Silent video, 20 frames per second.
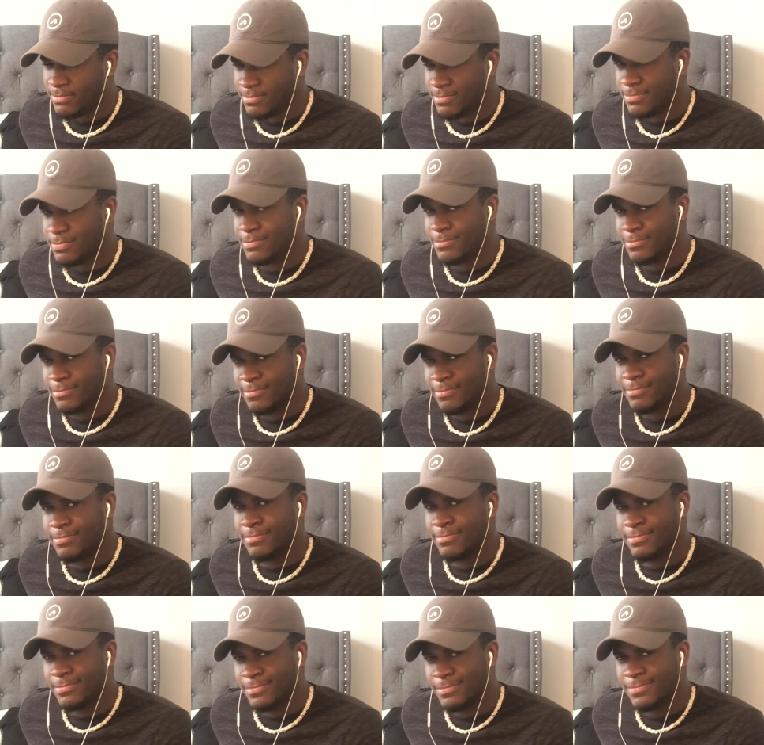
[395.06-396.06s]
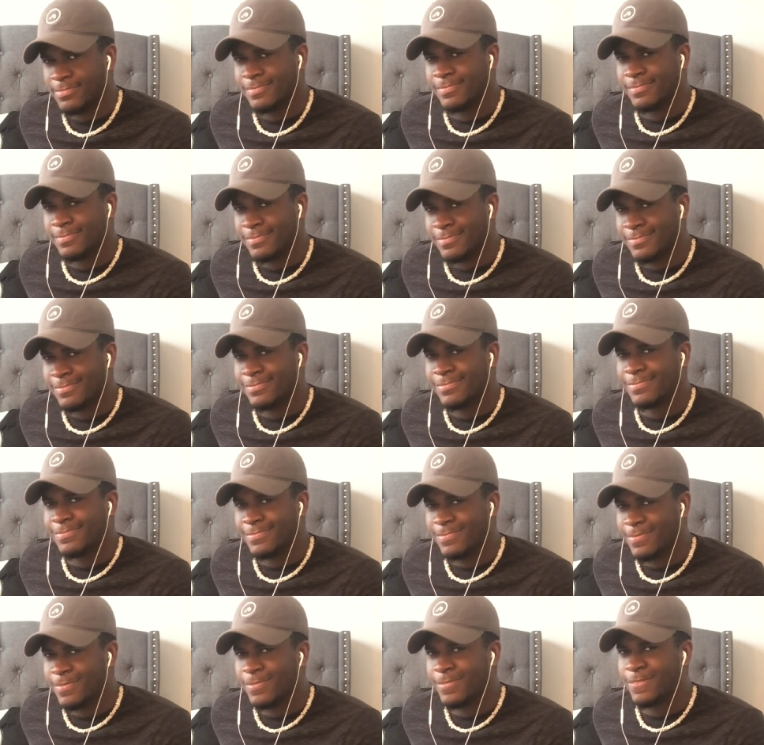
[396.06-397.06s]

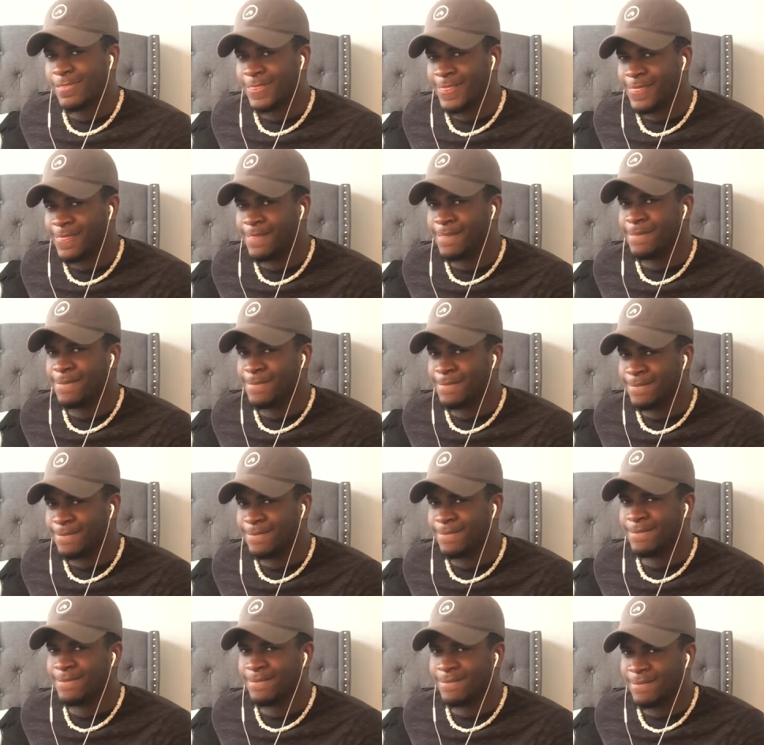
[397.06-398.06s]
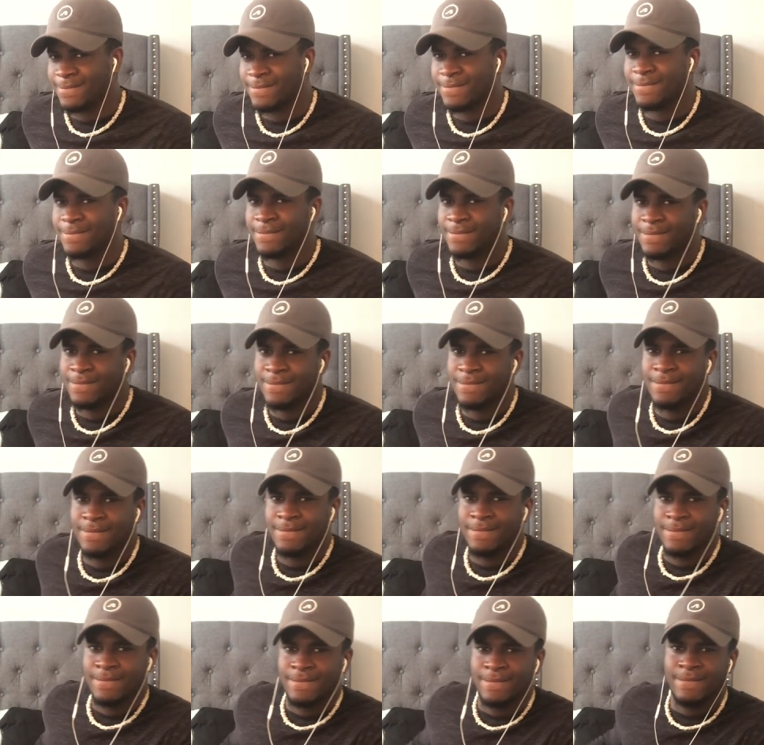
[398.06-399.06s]

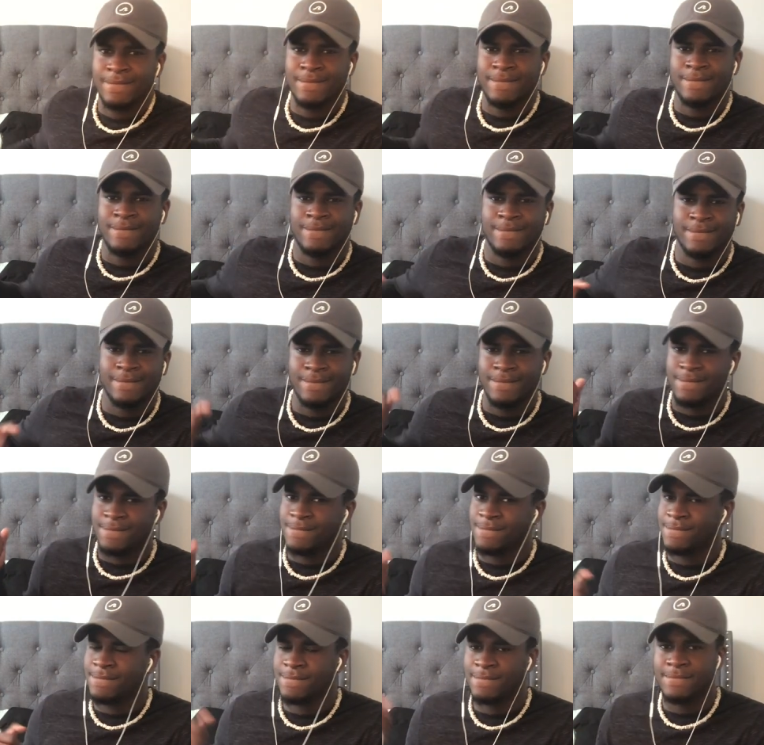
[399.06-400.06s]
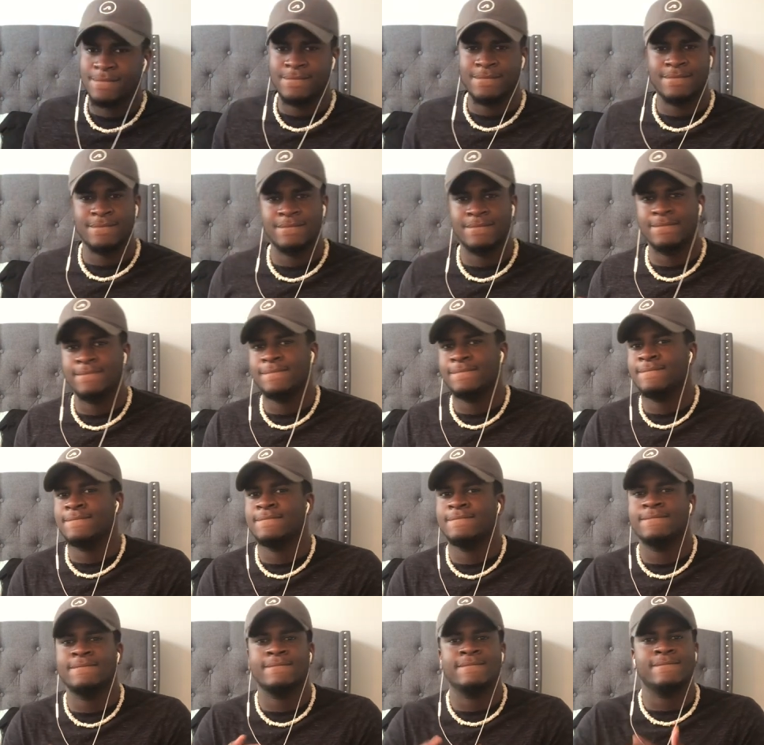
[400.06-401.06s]

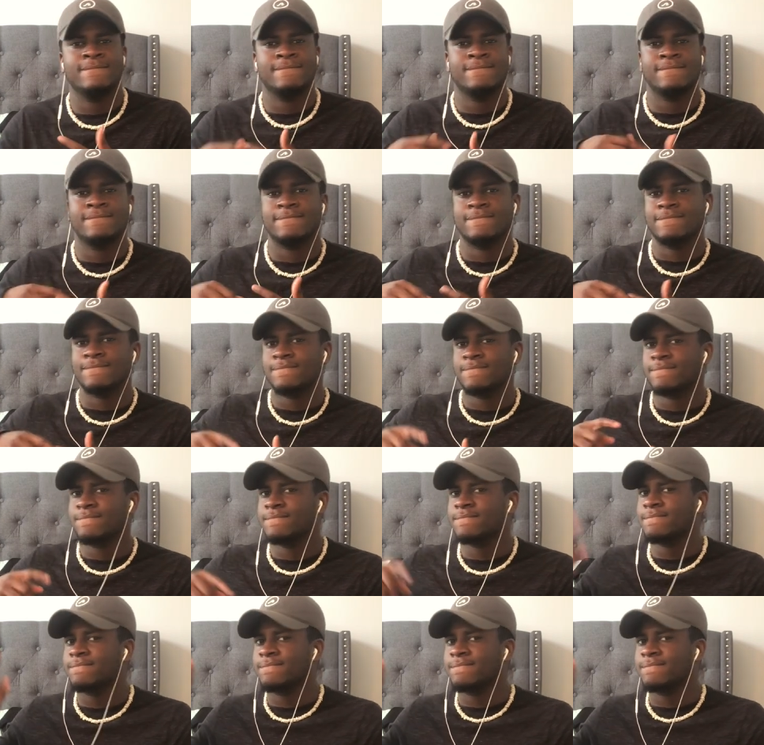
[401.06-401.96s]
(silence)